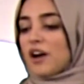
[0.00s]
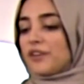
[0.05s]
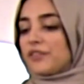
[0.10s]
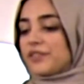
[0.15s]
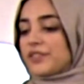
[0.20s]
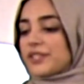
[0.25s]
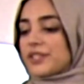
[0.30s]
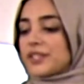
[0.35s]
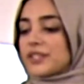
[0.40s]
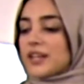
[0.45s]

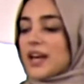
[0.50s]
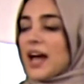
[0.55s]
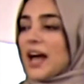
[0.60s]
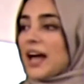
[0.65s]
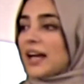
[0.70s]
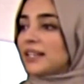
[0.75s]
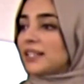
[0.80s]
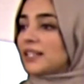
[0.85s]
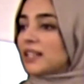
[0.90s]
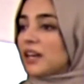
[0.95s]
harvest,
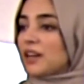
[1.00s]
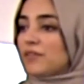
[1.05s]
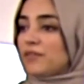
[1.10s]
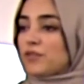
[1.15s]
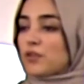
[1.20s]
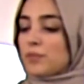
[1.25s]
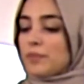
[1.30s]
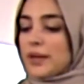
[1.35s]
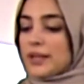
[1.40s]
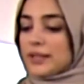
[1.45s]
Haida
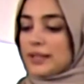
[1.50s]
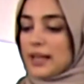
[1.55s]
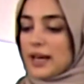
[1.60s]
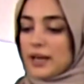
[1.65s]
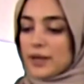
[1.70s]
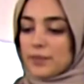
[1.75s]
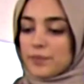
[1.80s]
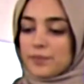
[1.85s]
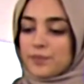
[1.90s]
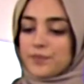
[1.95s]
from
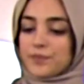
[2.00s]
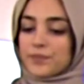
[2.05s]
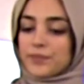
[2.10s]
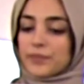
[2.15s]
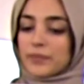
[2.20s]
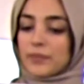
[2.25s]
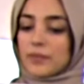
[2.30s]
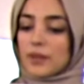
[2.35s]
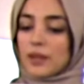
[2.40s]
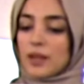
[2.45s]
Bethlehem.
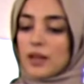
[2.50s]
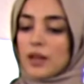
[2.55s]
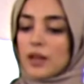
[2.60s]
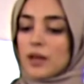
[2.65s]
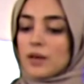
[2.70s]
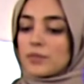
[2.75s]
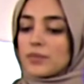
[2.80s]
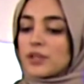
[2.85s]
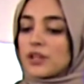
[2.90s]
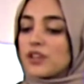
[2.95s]

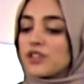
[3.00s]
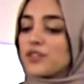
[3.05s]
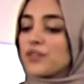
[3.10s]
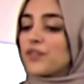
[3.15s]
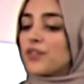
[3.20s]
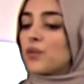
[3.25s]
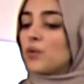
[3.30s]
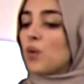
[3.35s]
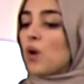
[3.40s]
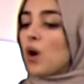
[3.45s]
Because
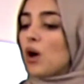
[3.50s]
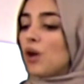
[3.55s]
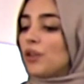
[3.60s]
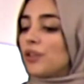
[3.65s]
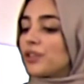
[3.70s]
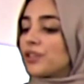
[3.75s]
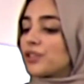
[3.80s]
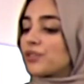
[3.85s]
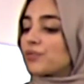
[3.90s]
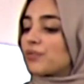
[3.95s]
of the wall,
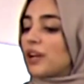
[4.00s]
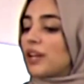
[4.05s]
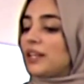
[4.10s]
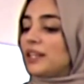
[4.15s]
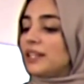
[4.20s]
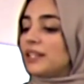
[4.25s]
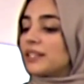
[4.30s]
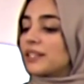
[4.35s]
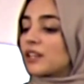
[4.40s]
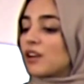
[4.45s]
the
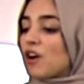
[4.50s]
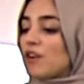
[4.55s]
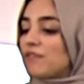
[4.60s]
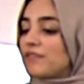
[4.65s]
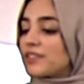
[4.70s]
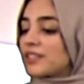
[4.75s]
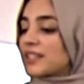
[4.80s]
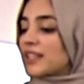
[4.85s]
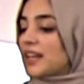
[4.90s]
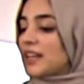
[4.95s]
Israelis
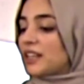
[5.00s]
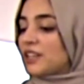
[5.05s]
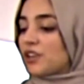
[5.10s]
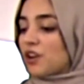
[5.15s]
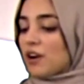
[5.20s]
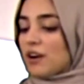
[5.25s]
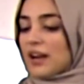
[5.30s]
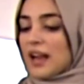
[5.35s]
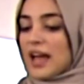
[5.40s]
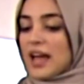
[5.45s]
confiscated
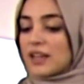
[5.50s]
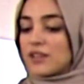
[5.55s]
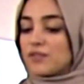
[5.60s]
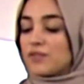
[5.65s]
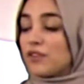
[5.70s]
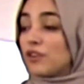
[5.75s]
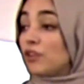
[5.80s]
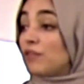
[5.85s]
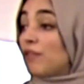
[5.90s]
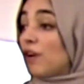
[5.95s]
our
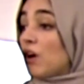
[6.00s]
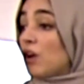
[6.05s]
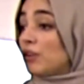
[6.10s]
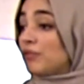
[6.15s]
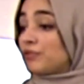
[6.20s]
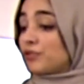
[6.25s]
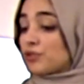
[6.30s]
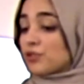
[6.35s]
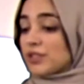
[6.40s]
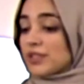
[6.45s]
land full of
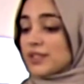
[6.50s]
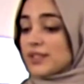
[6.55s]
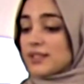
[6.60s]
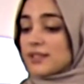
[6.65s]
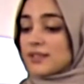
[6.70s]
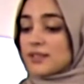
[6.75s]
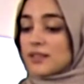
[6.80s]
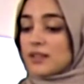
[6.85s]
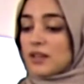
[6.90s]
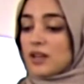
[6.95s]
olive
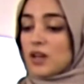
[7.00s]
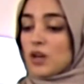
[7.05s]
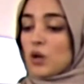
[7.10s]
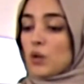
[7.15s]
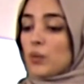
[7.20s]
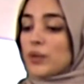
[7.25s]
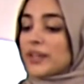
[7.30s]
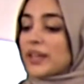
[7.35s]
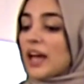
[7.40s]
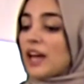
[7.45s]
trees.
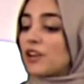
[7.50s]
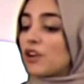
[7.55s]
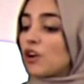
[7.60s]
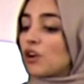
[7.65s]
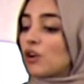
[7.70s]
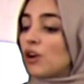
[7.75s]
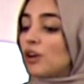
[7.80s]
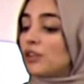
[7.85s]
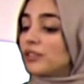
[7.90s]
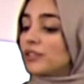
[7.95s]
We
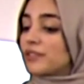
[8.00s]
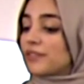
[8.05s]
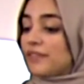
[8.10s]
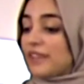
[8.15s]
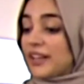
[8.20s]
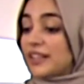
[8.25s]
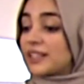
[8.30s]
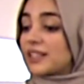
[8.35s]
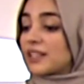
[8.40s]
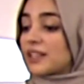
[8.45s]
cannot
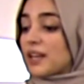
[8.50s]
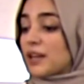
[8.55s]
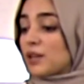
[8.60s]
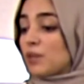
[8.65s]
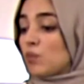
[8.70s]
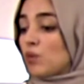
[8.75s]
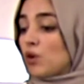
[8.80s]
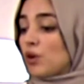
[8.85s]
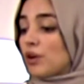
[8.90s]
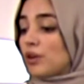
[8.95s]
cultivate it
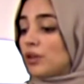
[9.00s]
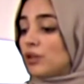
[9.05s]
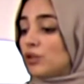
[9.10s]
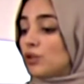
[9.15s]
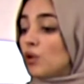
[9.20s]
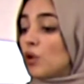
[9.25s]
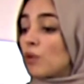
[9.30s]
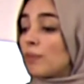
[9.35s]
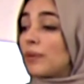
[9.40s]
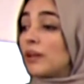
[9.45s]
anymore,
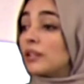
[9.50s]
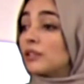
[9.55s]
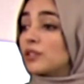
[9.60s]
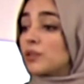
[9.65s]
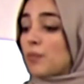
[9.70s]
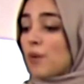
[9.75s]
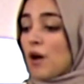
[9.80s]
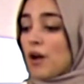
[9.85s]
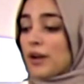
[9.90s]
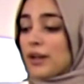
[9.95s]
nor build
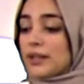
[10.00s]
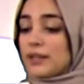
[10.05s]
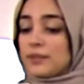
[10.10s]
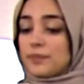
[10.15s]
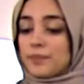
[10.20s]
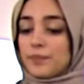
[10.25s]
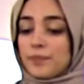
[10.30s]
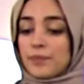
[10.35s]
upon it.